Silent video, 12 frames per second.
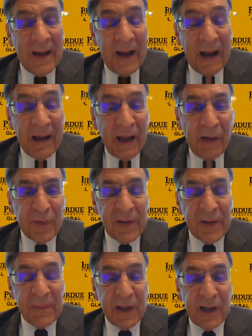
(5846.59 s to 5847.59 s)
I was
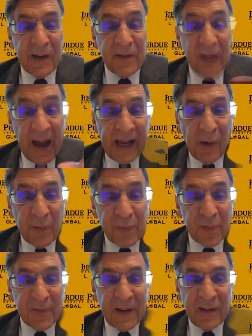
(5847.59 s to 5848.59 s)
simply going to, I also
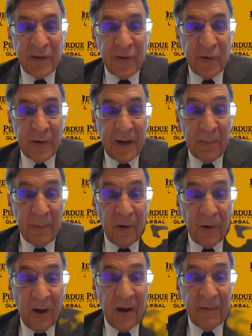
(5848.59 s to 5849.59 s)
sent you a
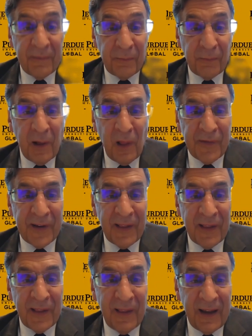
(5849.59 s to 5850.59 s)
number of relevant
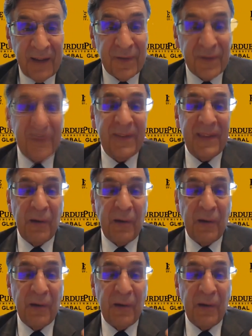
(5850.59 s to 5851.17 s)
links.